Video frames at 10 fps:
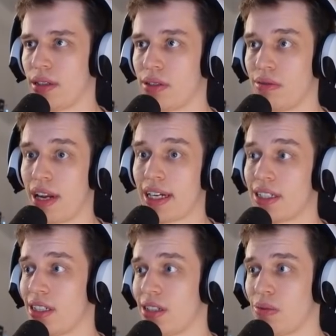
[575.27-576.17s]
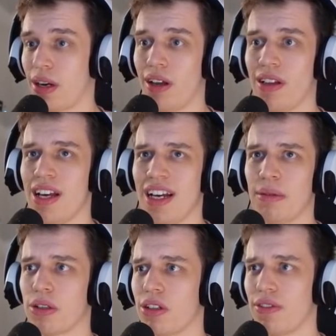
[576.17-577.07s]
So Nexus as well. I'm
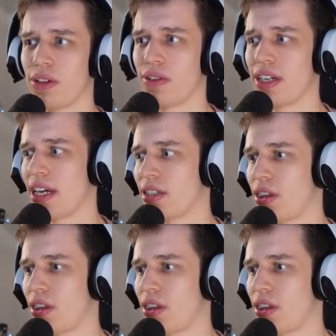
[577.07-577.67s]
not sure if he already has a